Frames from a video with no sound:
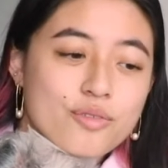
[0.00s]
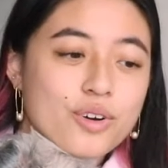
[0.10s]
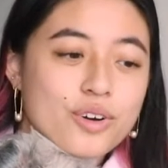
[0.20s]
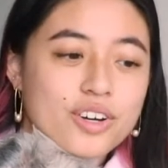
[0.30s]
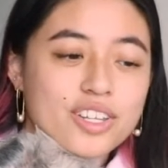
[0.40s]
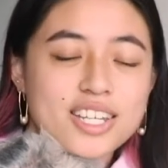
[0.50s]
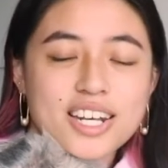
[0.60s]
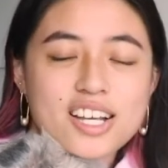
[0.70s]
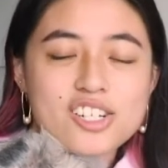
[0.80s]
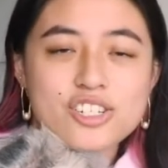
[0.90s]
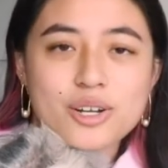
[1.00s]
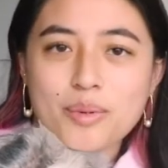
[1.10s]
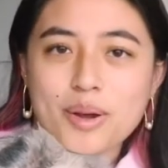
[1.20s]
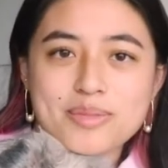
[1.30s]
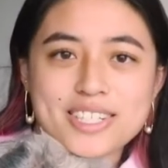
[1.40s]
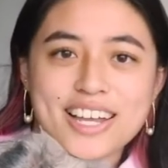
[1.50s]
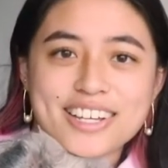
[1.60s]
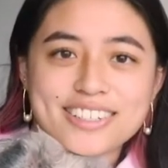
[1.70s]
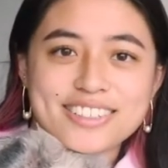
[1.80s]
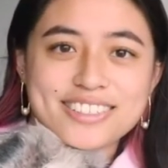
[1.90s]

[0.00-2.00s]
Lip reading: for the next shop update.